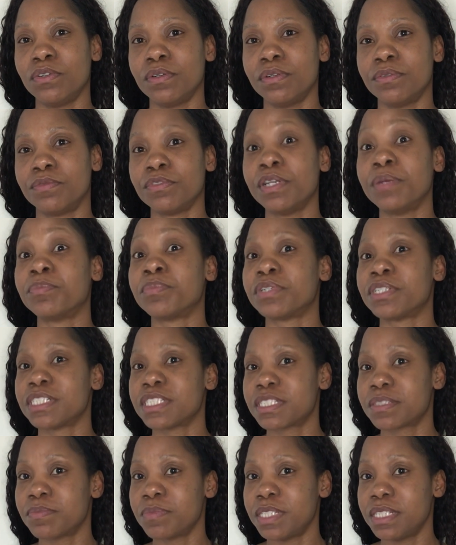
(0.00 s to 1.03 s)

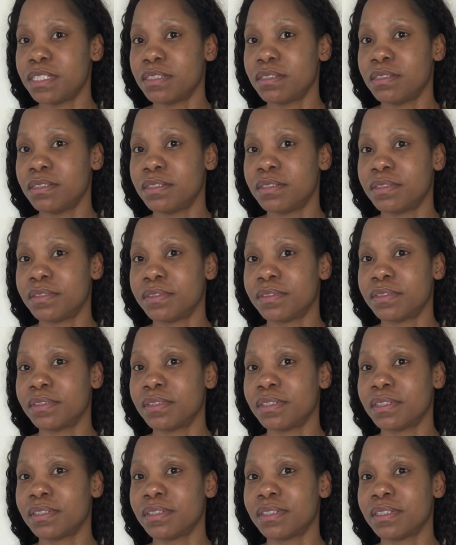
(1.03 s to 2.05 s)
reimburse me
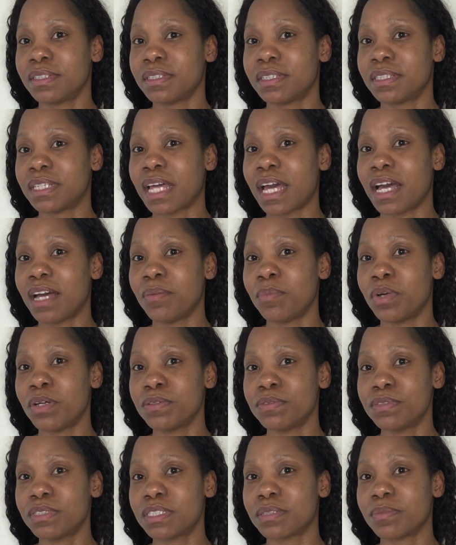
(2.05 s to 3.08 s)
that
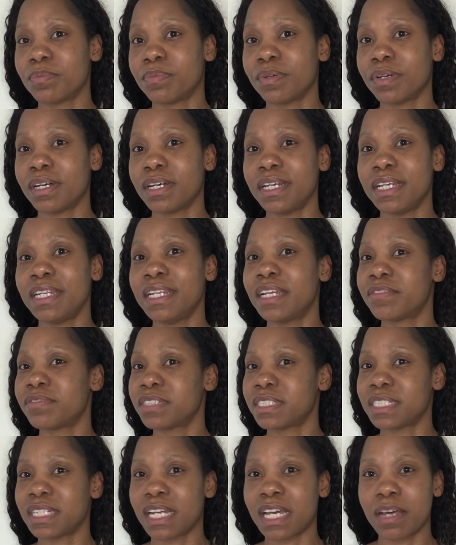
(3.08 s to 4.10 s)
amount, but it never
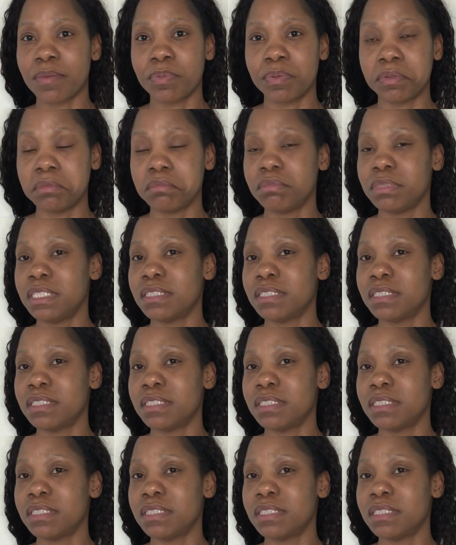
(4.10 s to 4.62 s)
did happen.